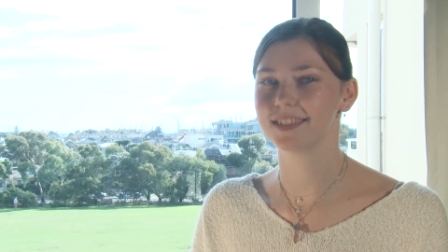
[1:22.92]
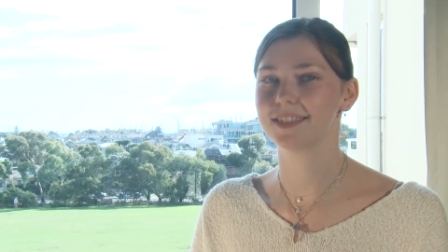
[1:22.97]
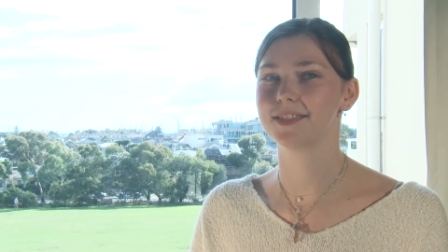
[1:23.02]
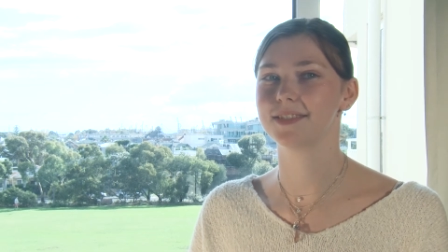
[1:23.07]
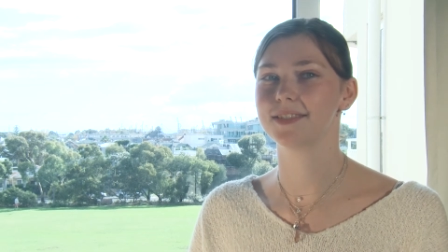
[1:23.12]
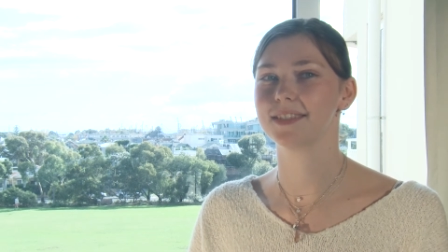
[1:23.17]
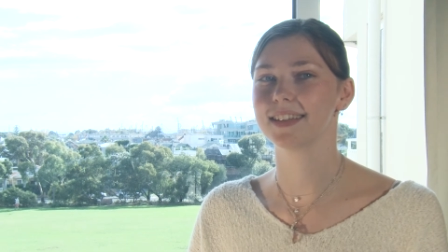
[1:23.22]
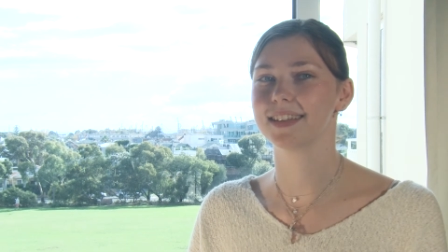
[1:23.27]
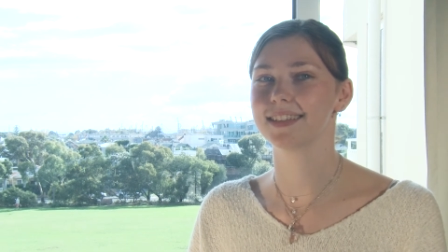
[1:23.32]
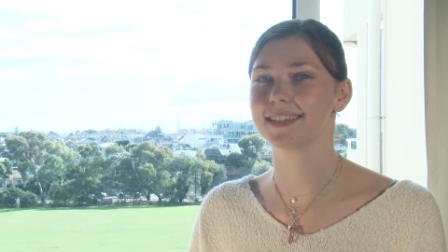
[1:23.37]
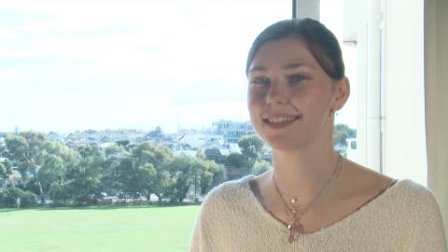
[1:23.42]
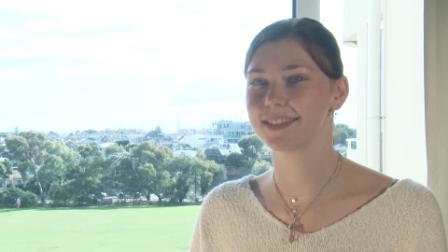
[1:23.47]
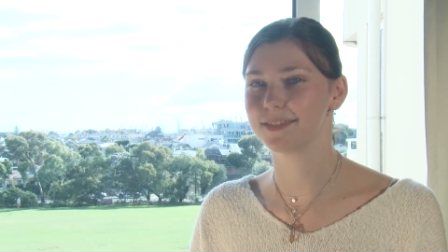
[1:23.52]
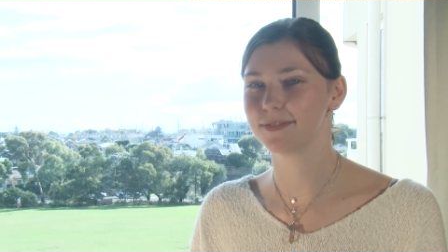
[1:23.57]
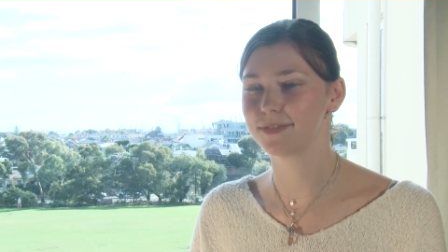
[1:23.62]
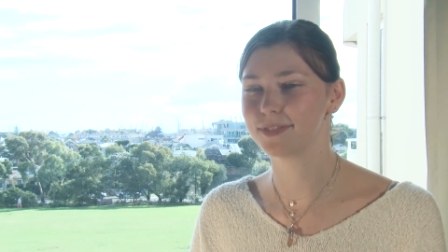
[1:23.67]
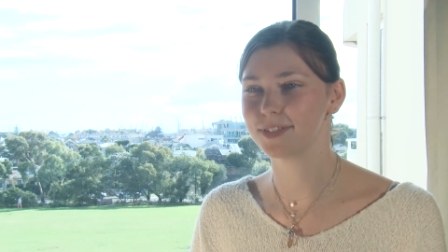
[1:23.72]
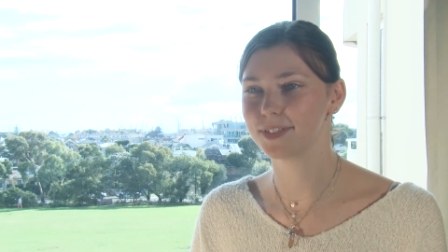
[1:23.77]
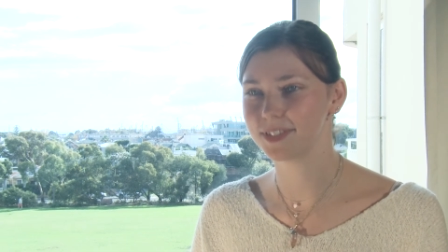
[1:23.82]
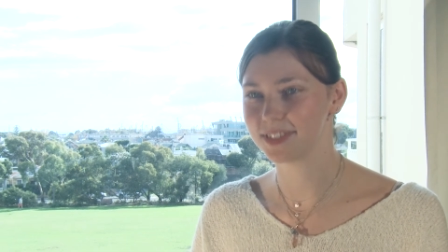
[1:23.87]
in
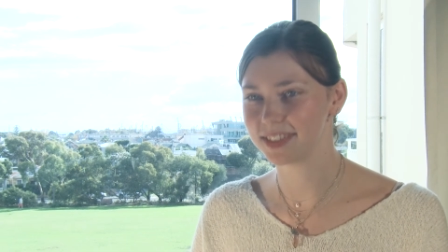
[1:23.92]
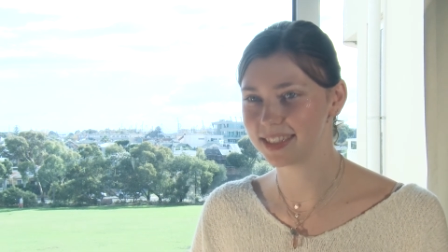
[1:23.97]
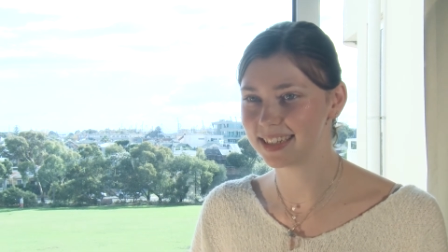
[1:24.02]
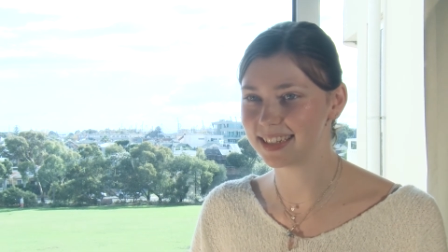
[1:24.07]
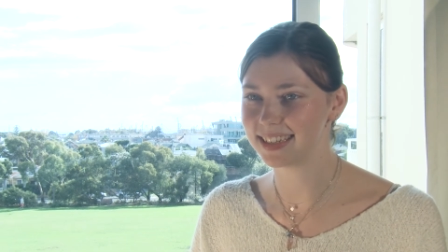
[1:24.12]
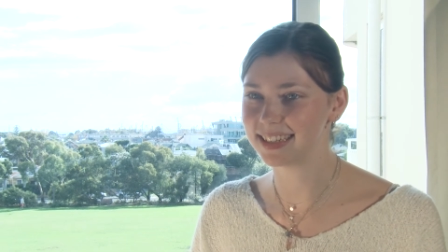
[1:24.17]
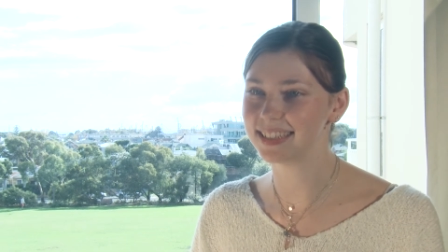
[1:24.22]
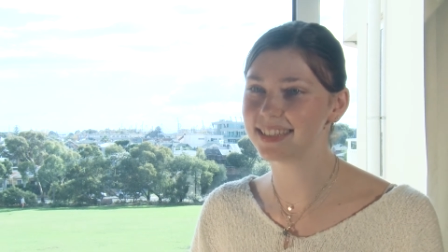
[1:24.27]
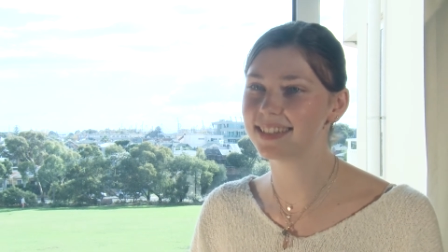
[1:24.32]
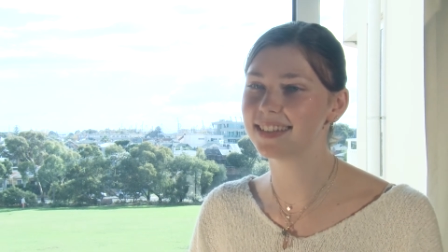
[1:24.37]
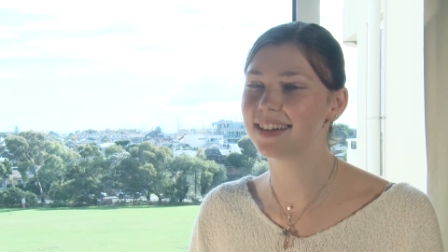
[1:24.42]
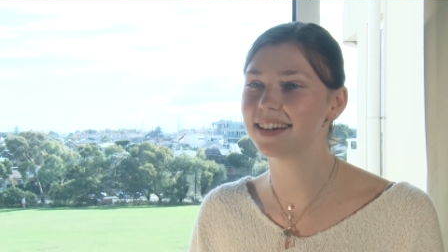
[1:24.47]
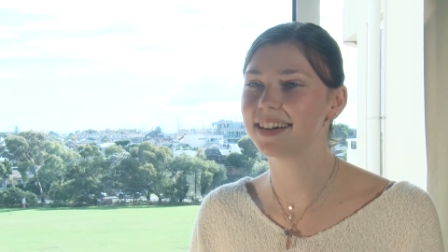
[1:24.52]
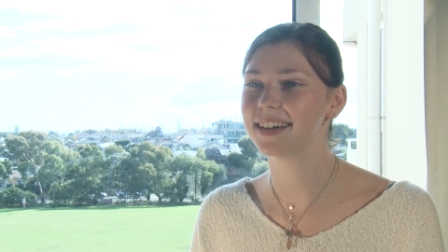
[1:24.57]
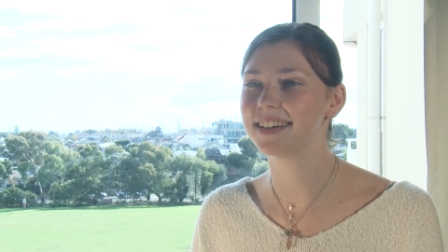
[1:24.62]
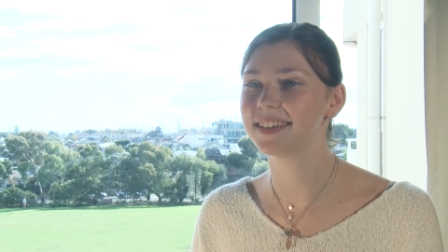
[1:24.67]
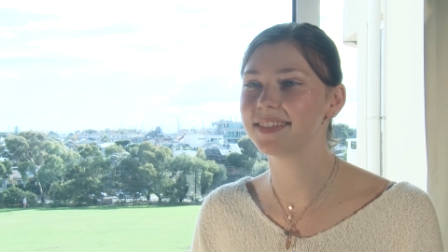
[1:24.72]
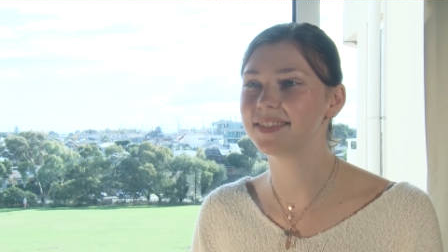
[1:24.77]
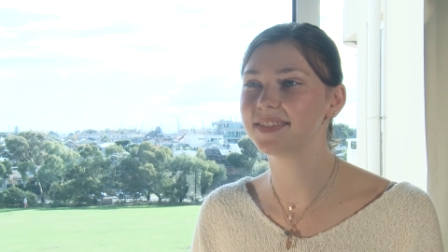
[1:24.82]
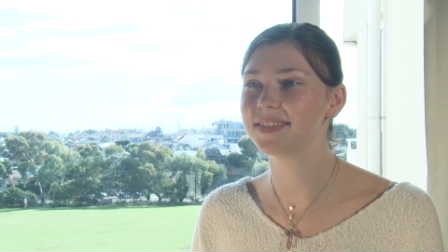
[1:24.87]
2014,
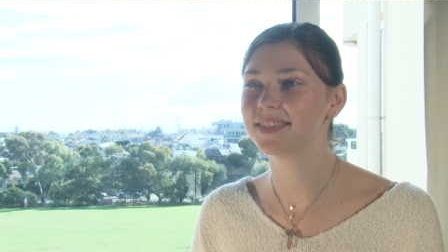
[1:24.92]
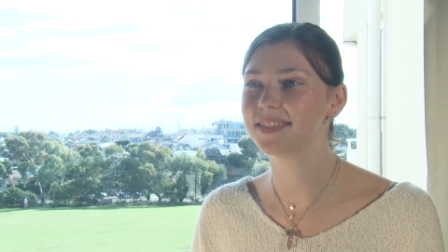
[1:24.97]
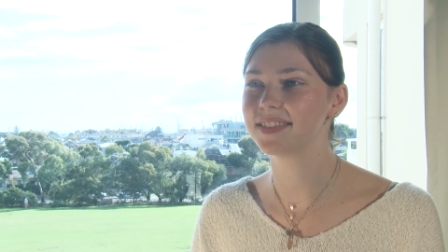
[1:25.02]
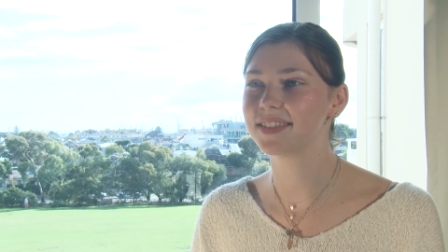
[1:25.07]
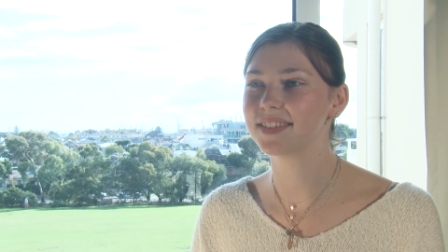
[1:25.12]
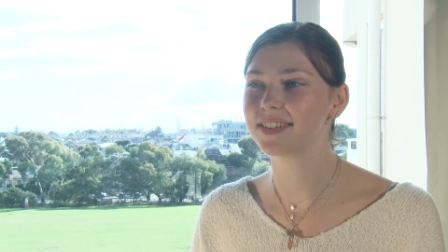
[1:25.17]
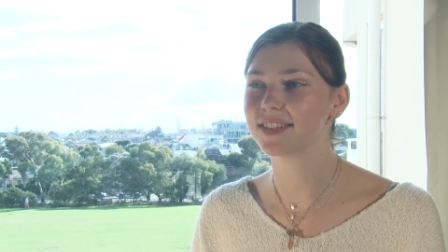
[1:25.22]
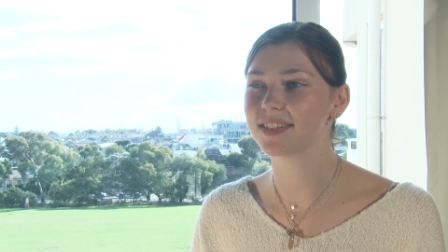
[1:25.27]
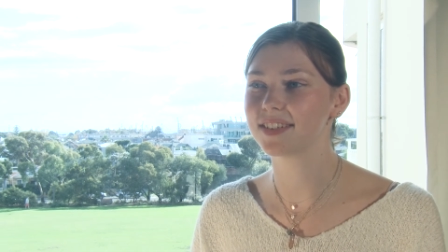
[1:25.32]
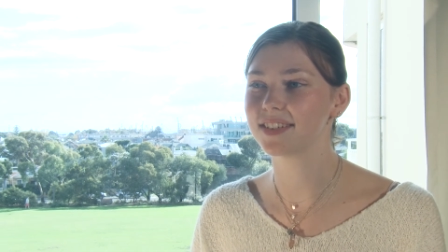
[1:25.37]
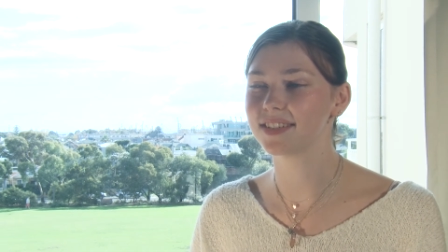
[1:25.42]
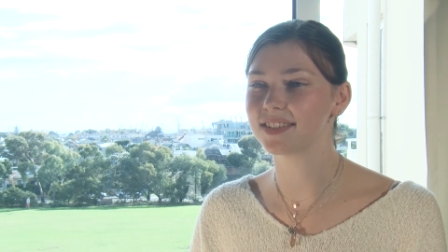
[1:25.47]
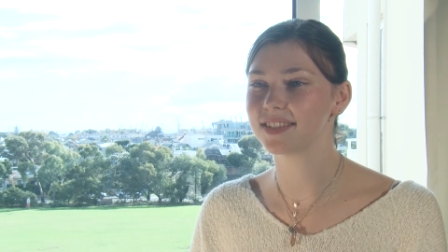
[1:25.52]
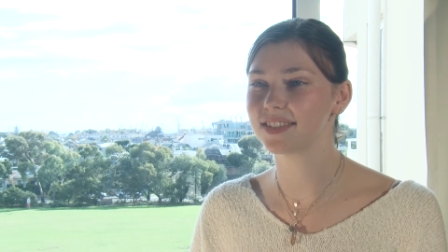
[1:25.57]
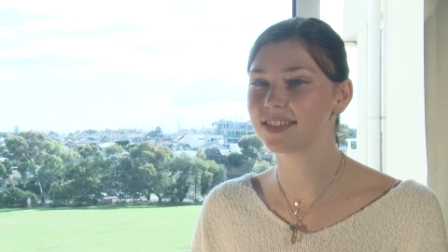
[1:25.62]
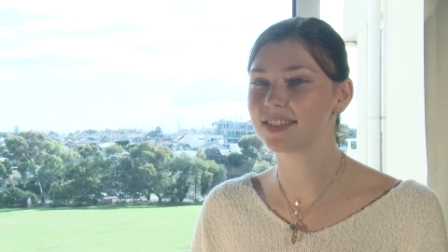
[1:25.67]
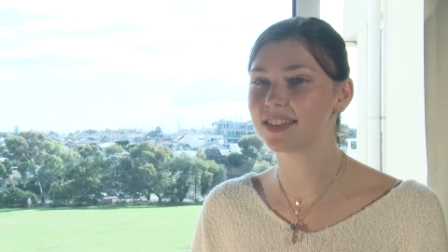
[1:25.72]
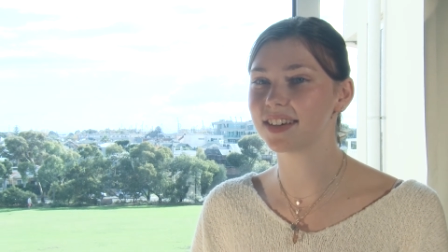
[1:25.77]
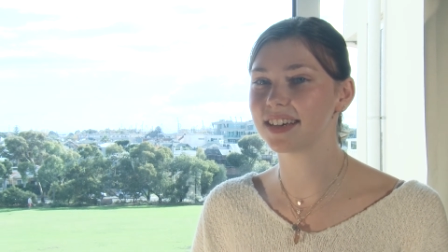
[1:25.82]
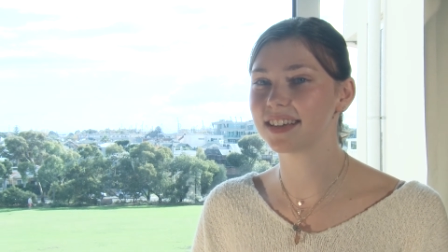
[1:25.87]
I
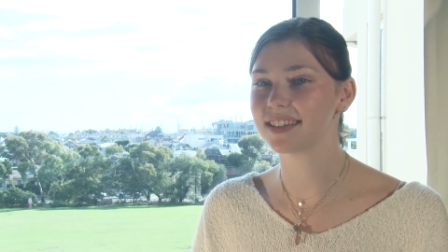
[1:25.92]
got